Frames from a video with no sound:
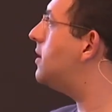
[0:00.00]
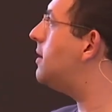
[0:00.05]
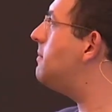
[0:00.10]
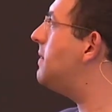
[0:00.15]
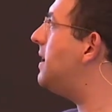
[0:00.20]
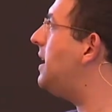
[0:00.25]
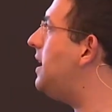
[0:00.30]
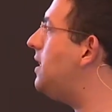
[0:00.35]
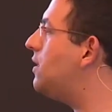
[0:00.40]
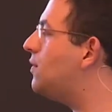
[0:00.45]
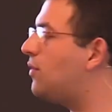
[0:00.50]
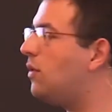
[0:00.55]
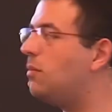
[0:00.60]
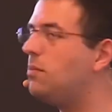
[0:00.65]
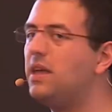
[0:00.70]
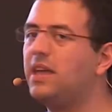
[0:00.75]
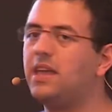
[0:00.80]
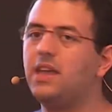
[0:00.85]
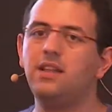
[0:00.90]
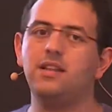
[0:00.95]
heat for
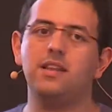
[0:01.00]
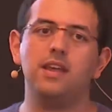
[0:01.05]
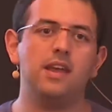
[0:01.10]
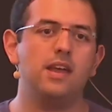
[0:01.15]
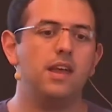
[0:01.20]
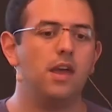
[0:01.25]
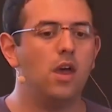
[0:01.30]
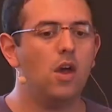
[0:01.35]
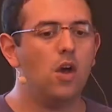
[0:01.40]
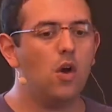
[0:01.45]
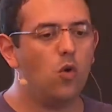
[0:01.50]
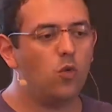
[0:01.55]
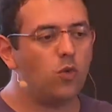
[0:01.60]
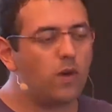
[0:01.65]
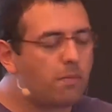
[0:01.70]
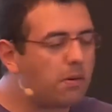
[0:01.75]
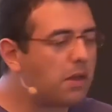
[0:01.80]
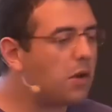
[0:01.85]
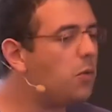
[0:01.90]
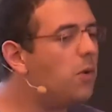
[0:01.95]
making the
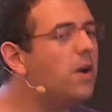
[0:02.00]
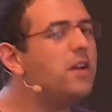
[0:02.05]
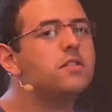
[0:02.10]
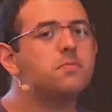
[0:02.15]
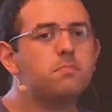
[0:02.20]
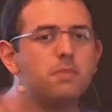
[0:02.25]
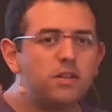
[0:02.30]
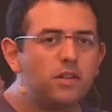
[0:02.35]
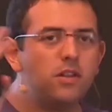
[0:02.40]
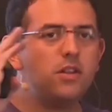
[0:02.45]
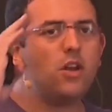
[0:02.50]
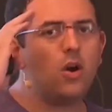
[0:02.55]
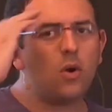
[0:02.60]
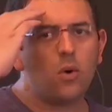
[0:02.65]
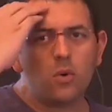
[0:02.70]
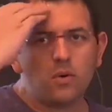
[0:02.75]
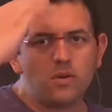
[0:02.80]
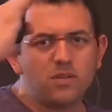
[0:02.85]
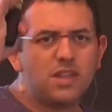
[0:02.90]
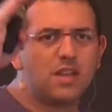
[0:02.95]
web request, but
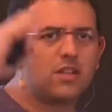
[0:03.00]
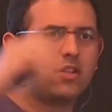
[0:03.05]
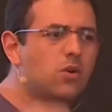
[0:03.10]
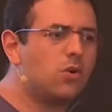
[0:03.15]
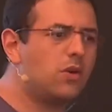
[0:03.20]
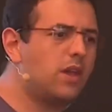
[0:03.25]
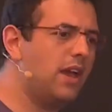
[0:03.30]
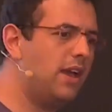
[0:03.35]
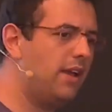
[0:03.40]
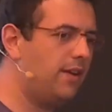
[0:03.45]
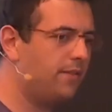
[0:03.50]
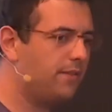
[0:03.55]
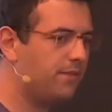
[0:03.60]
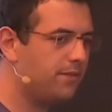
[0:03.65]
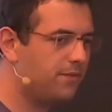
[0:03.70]
that's okay.